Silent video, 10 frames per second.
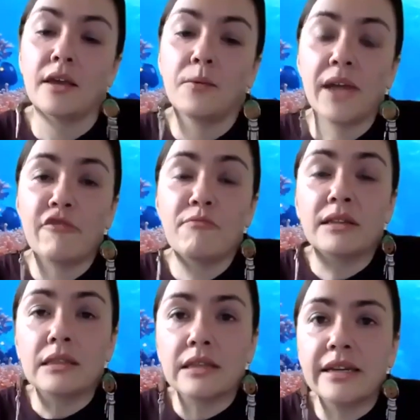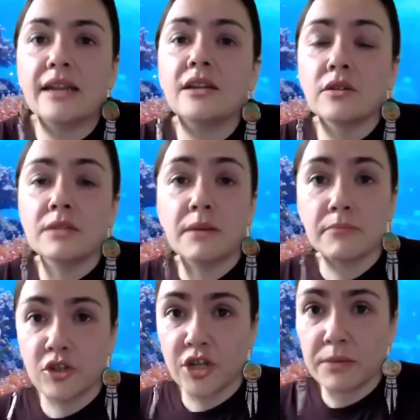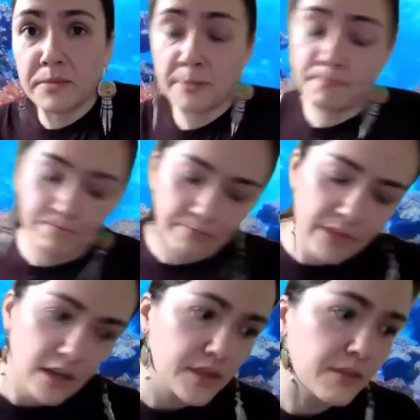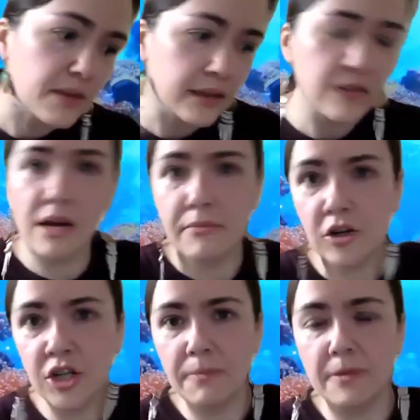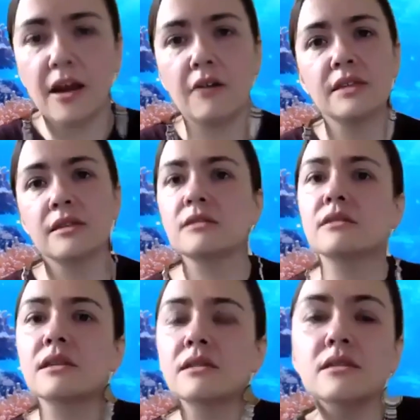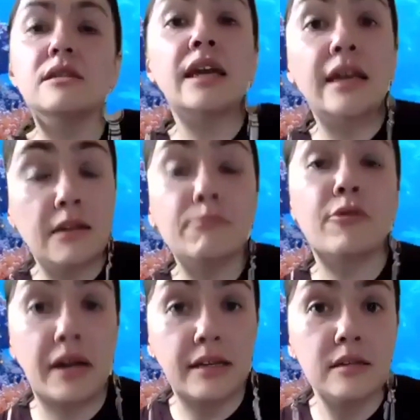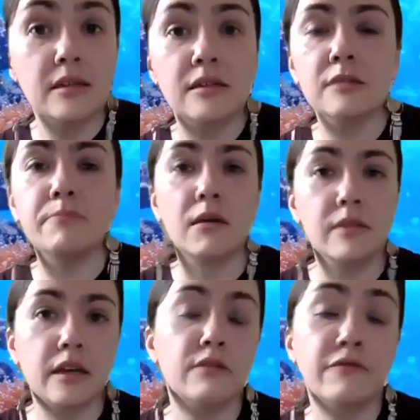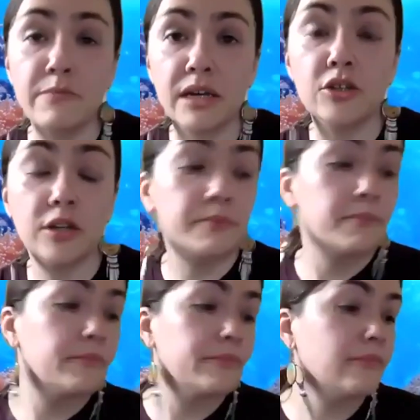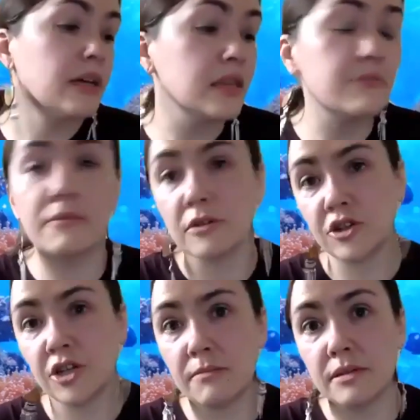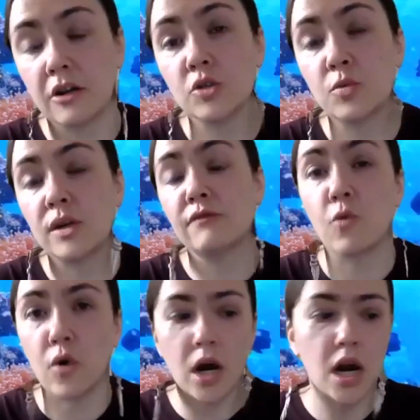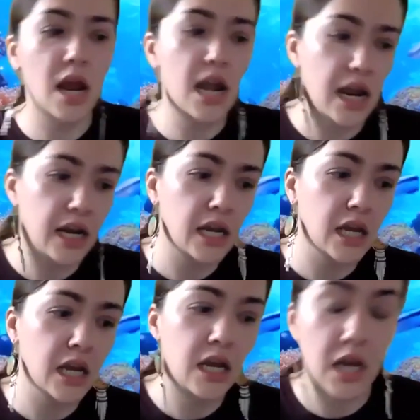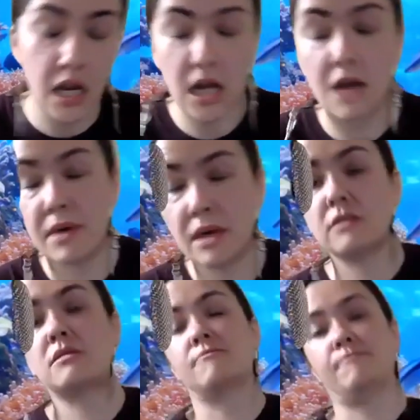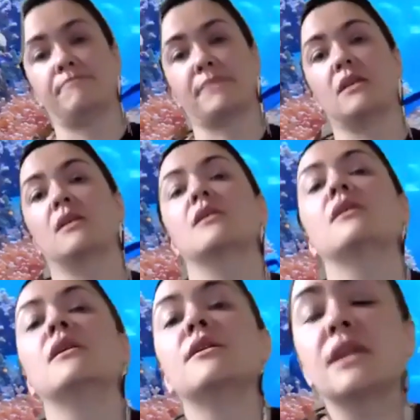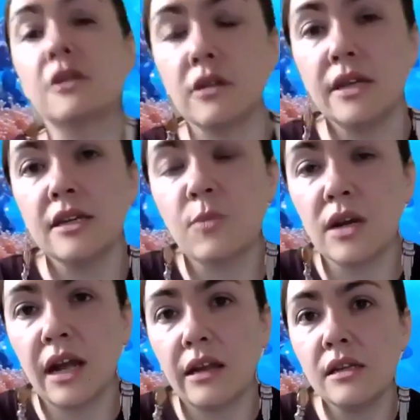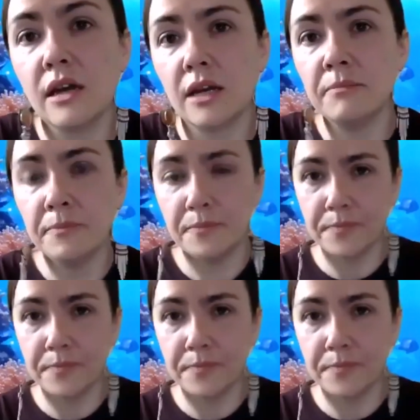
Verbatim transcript: We have monthly and yearly memberships. The monthly membership, now this isn't this isn't a hidden price. This is public information. Monthly memberships are $24.99 a month. The yearly is $199.